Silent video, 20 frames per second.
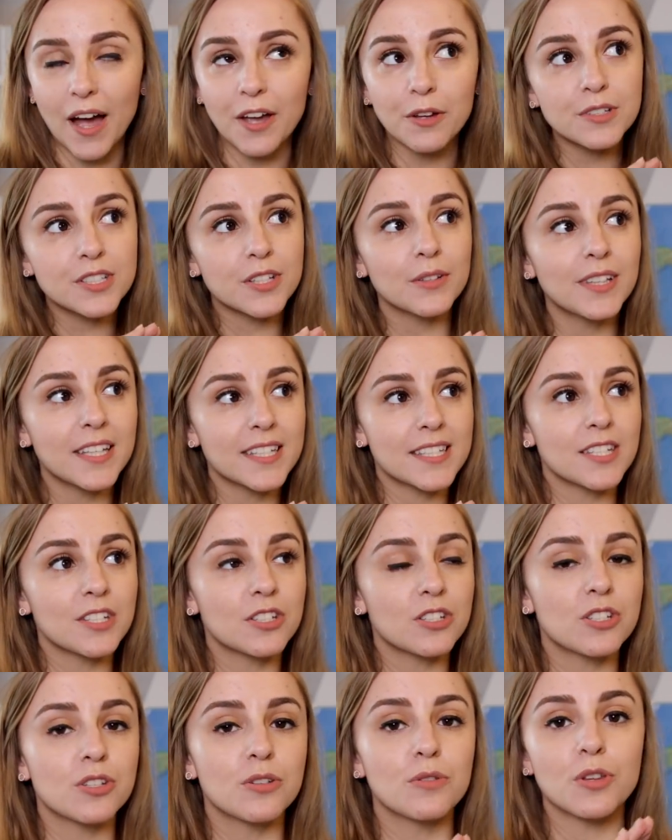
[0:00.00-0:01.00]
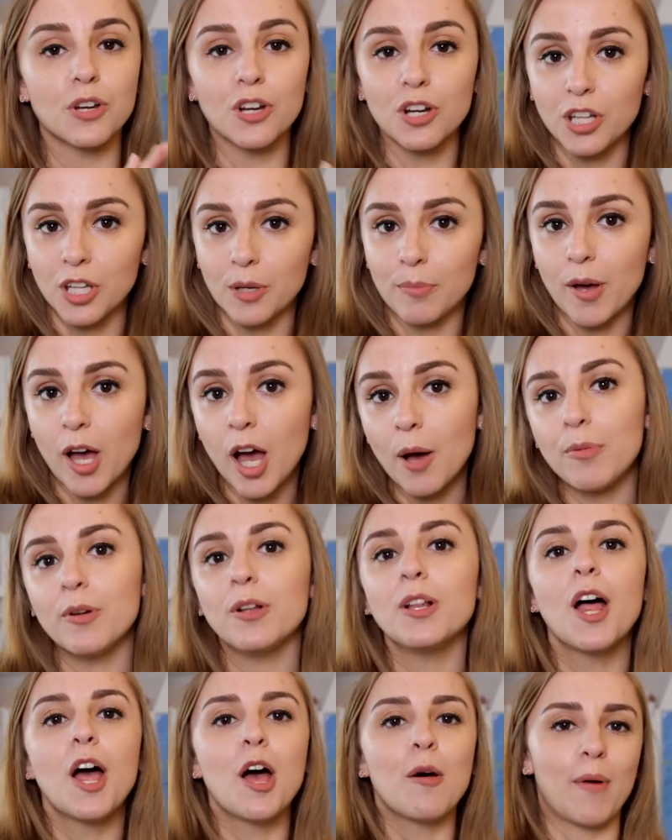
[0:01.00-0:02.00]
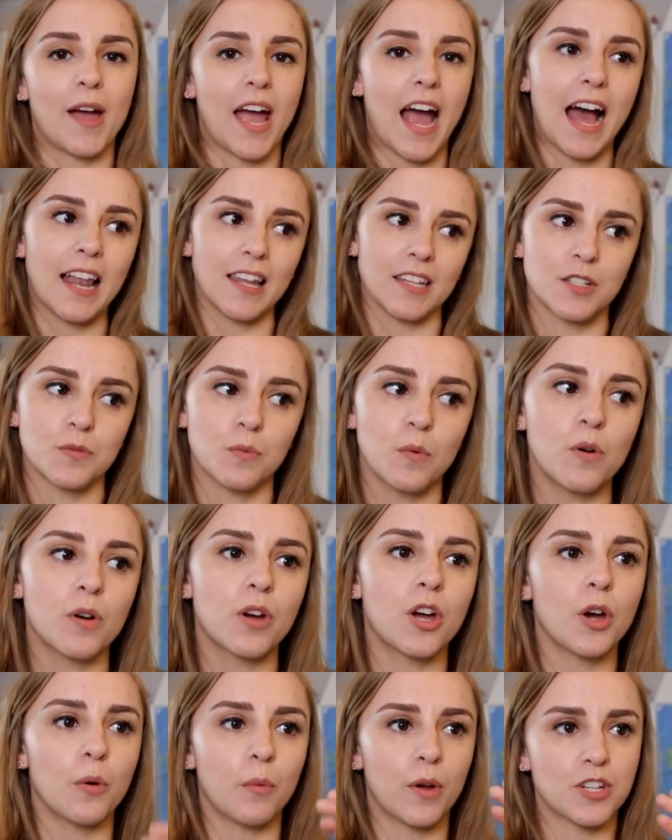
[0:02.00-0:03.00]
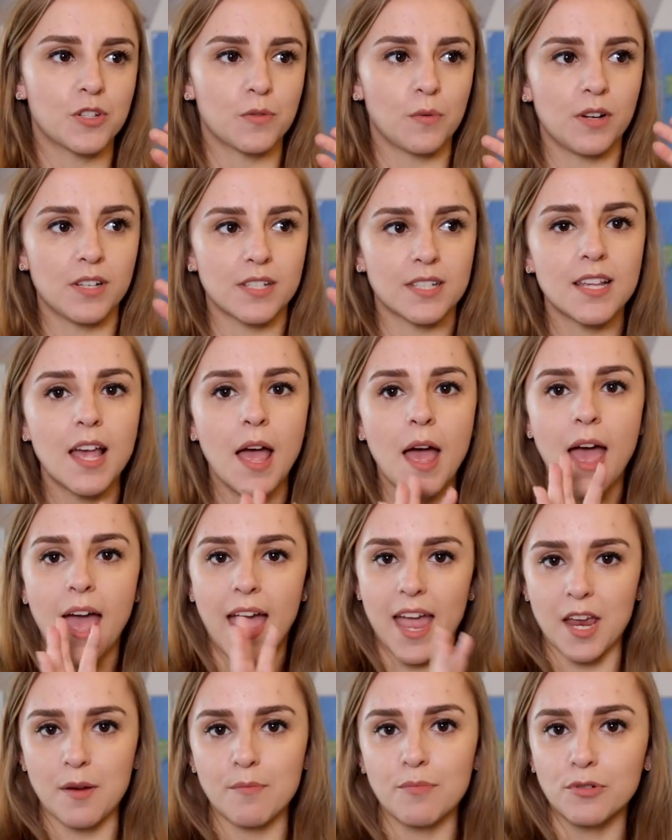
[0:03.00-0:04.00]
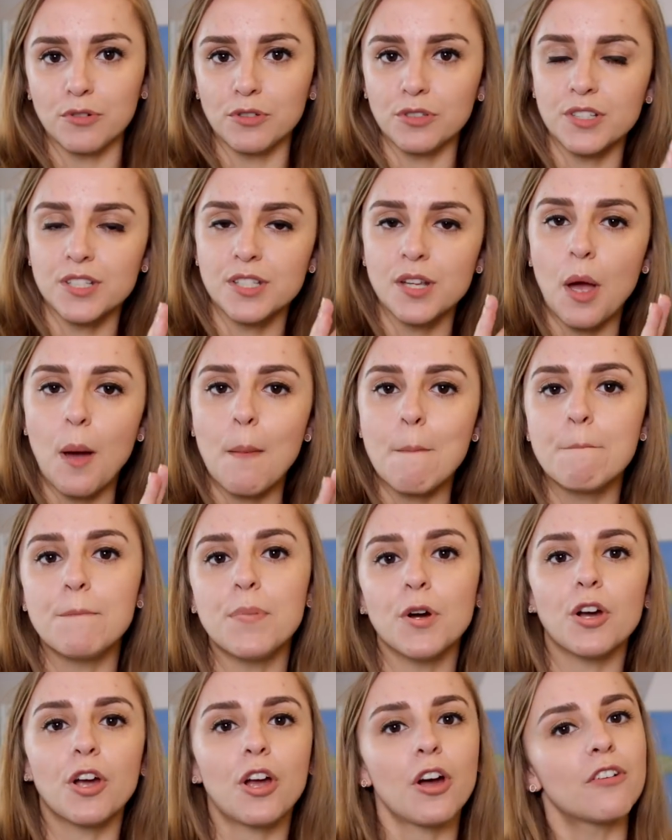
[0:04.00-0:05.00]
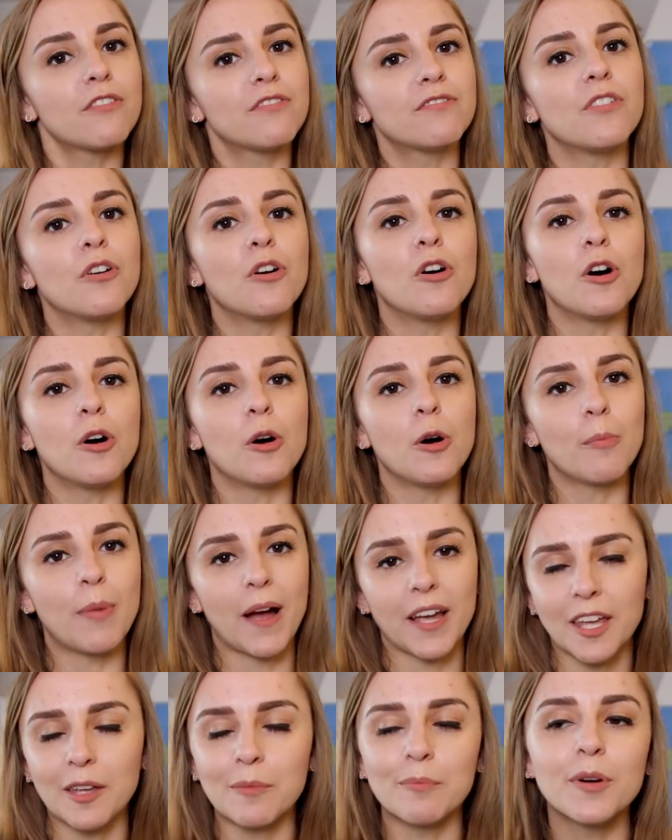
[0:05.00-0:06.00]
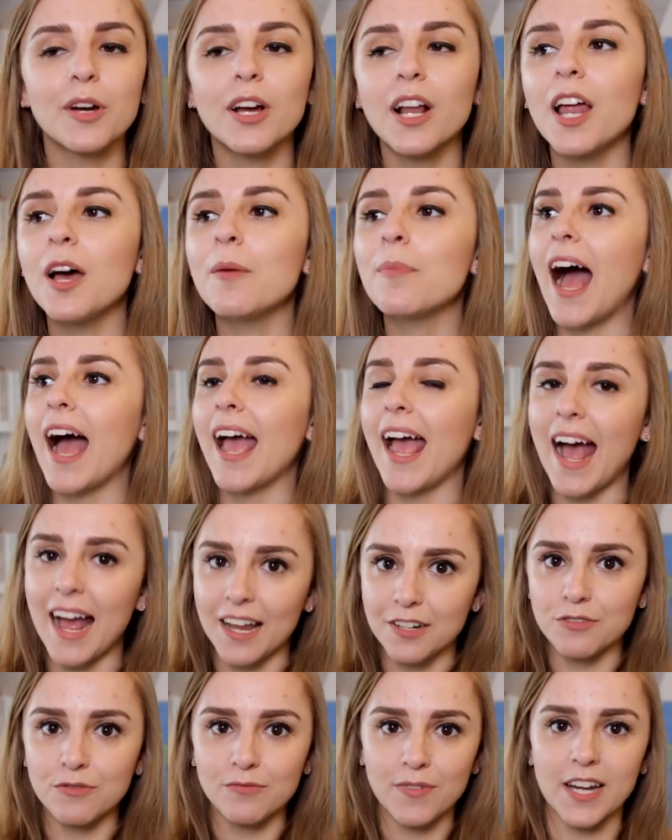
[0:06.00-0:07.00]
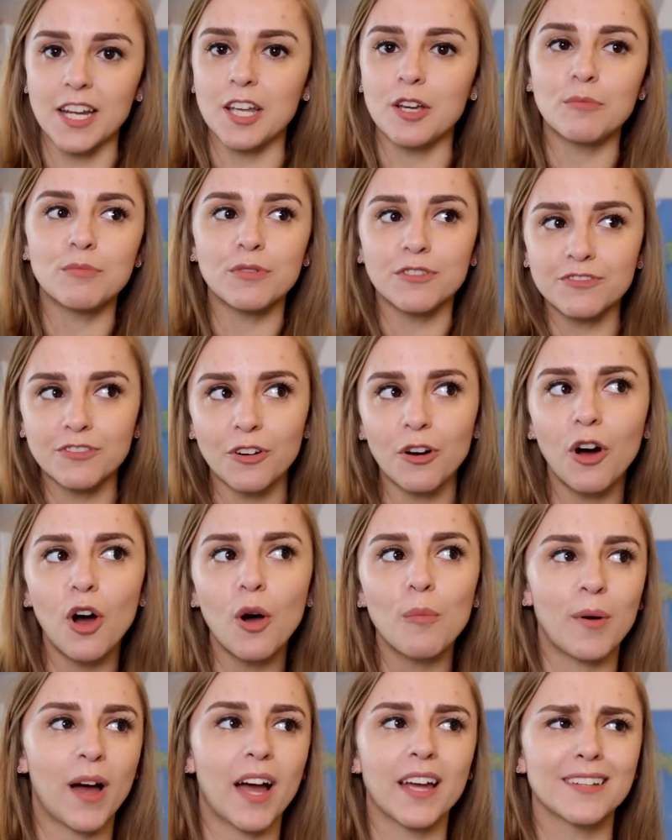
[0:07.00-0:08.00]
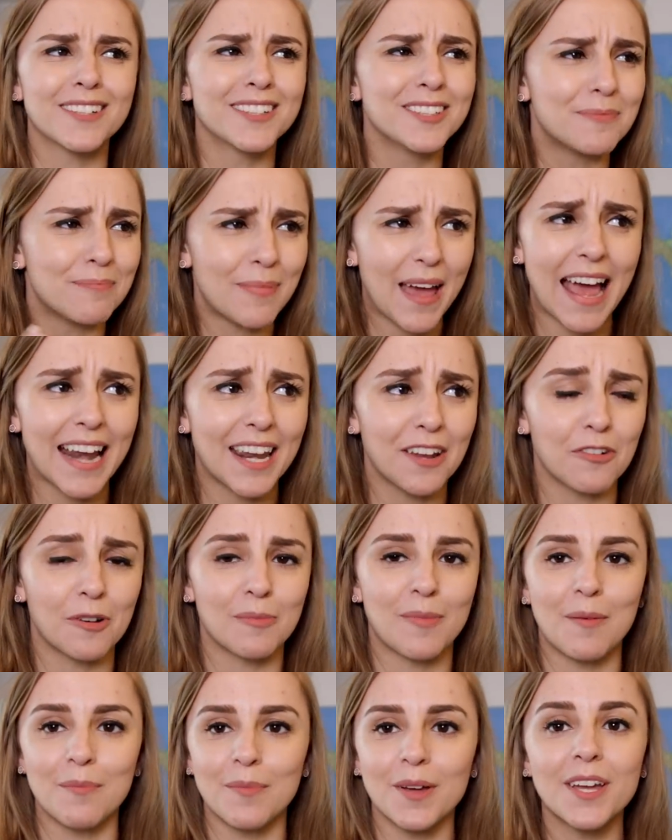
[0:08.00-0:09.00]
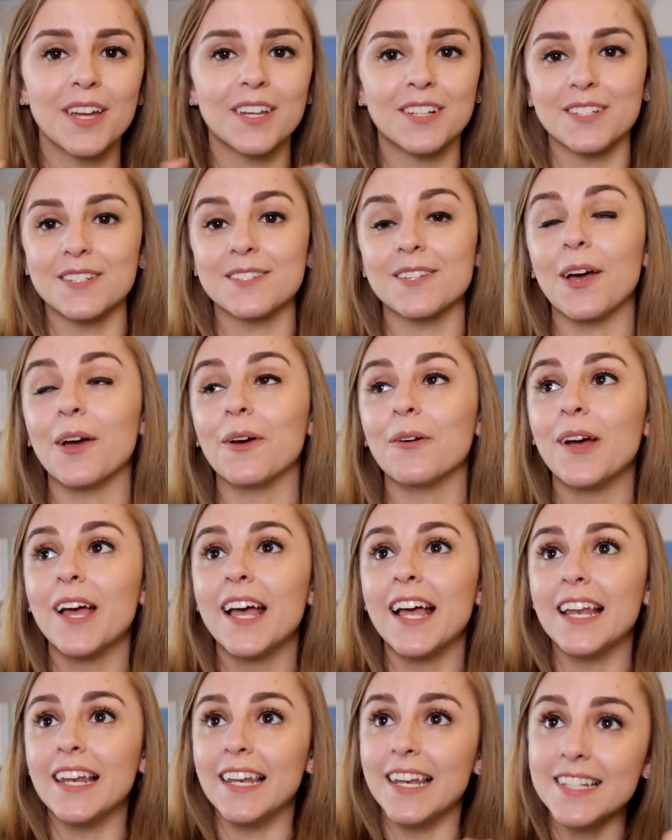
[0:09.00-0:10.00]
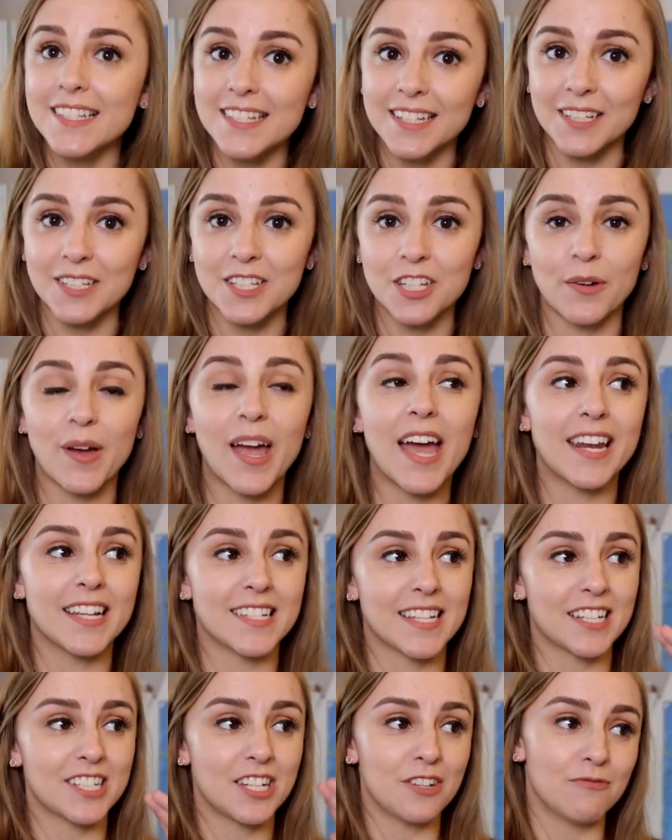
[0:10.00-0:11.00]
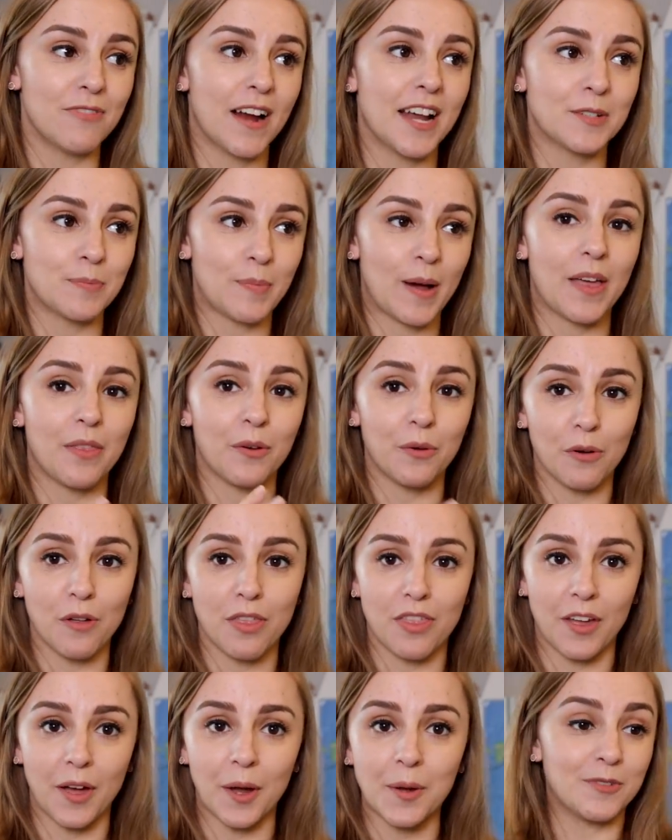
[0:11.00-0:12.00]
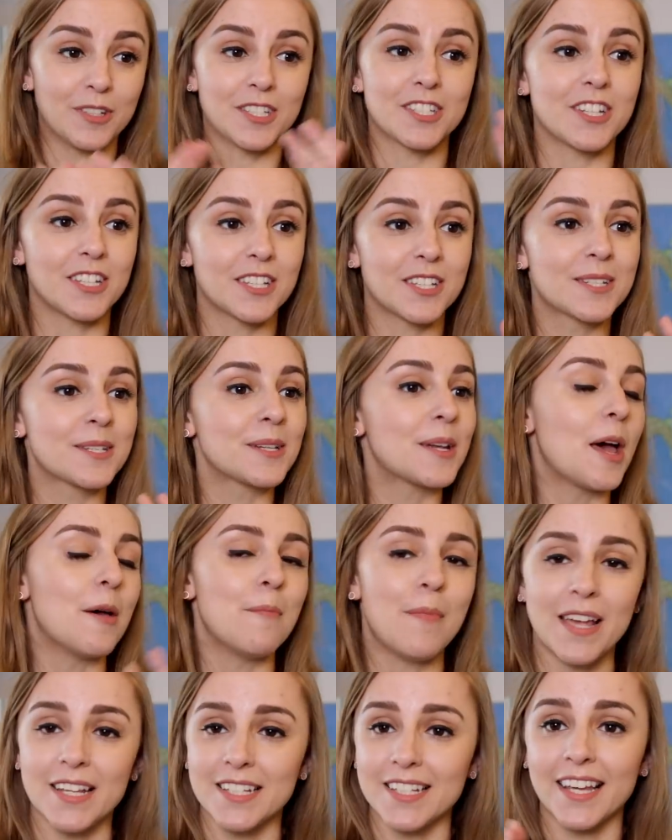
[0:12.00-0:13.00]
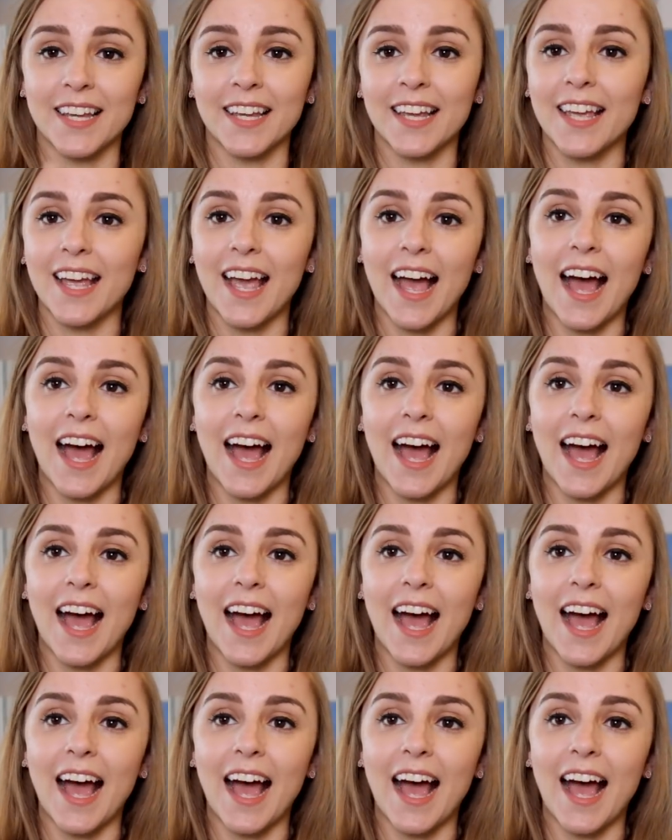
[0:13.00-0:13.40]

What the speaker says: I also listened to The Color Purple by Alice Walker, which was April's book for Banging Book Club. I had read it before, but I could barely remember. And so listening to it, and it's actually read by the author, was just amazing.